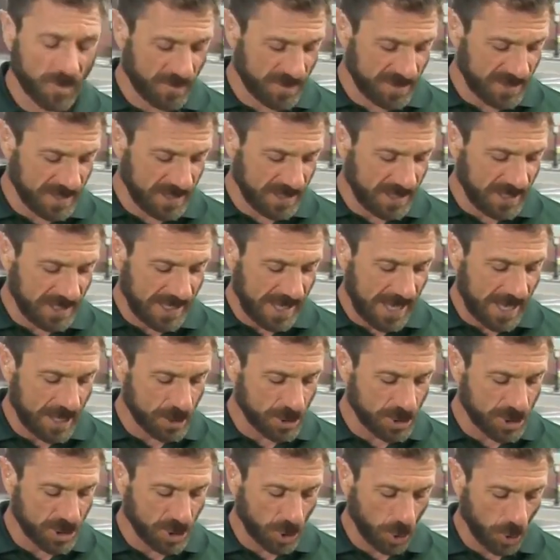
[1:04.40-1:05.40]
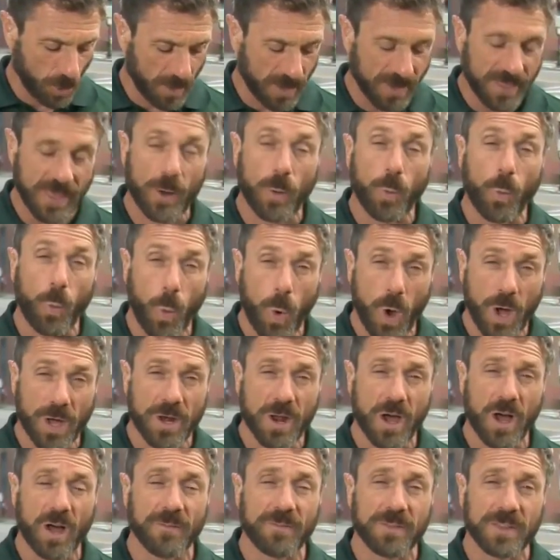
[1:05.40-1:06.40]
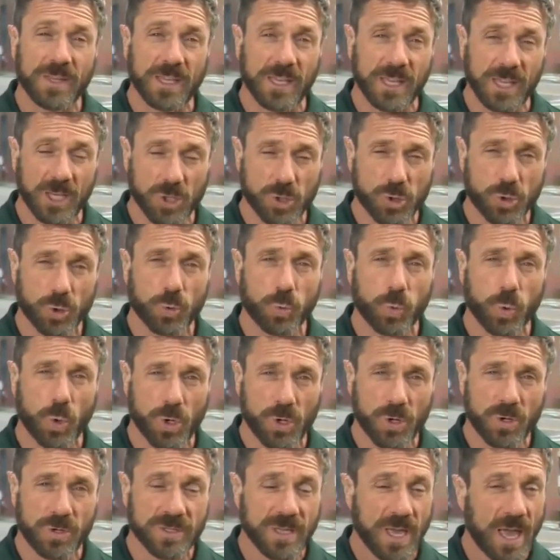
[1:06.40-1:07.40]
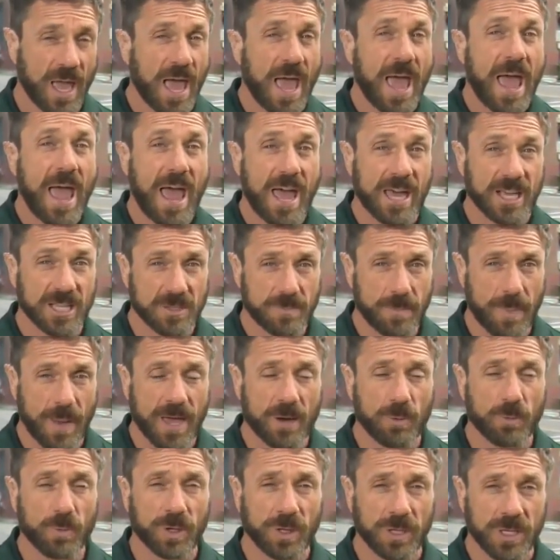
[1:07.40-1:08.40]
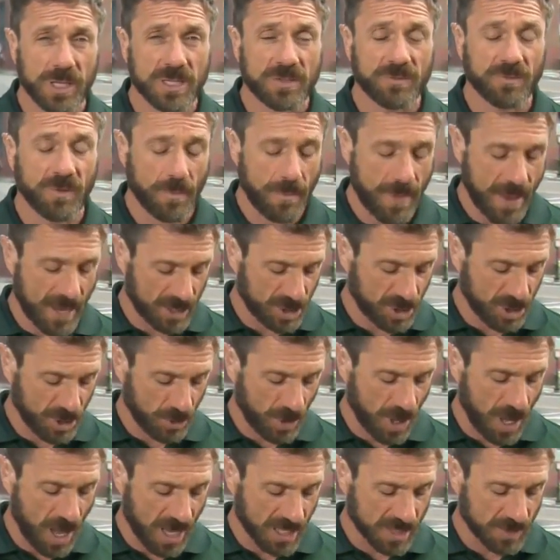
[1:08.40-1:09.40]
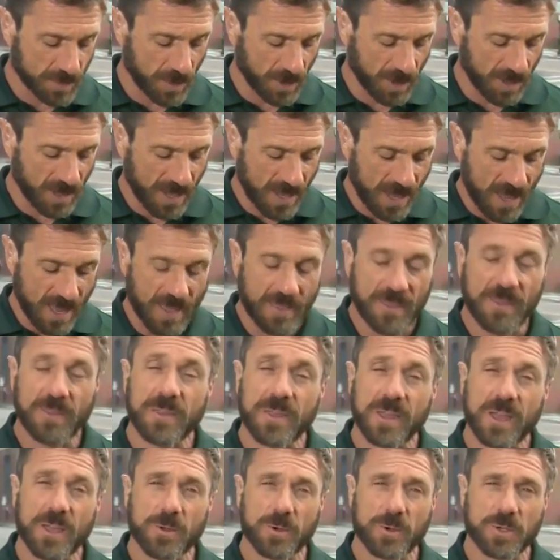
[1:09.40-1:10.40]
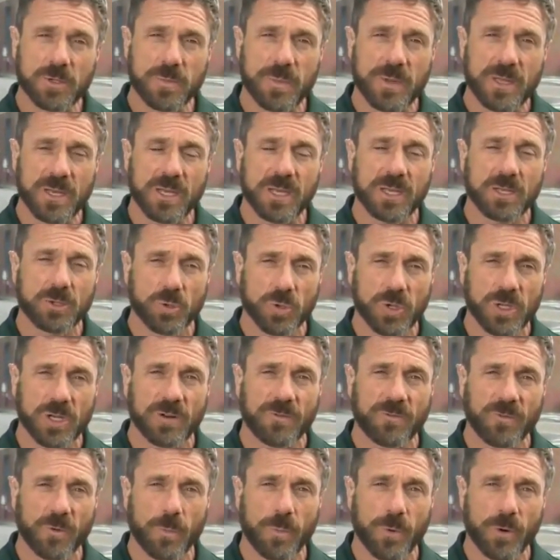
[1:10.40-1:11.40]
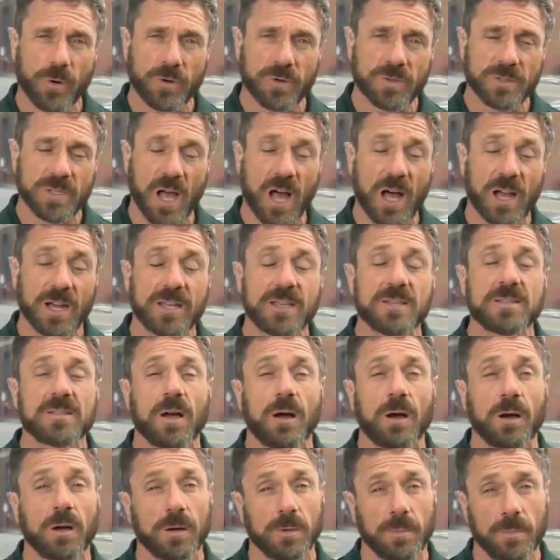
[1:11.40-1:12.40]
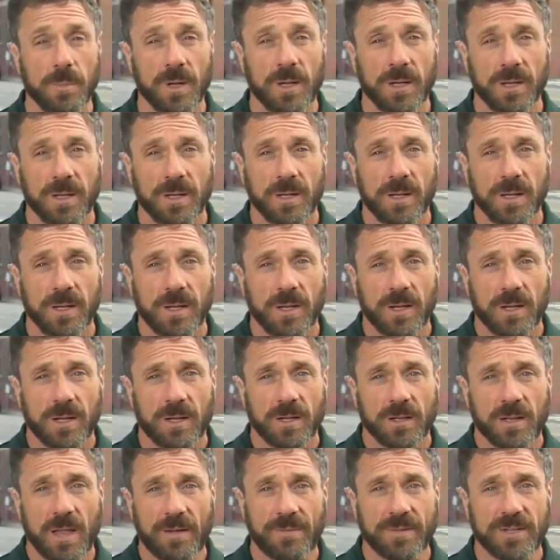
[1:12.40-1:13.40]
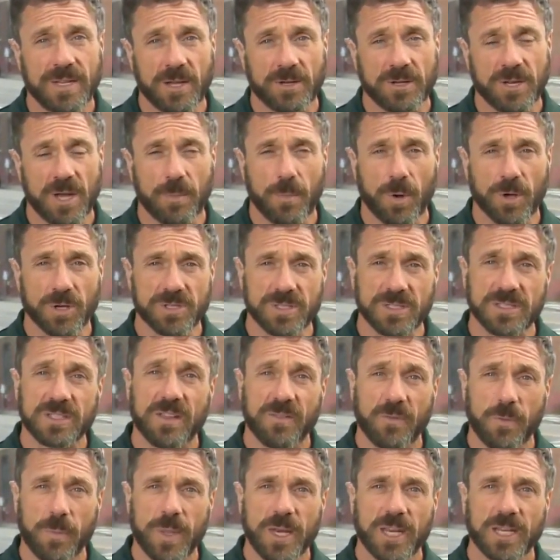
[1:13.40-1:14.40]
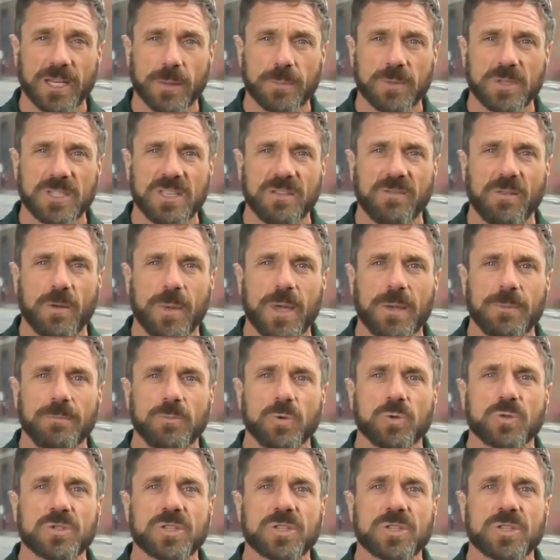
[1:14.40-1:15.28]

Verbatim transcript: for Vicinity Energy told me that one of the injured workers has been released from Mass General Hospital and that the other is being treated for burns on his arm. Live in downtown Boston, David Bienick, WCVB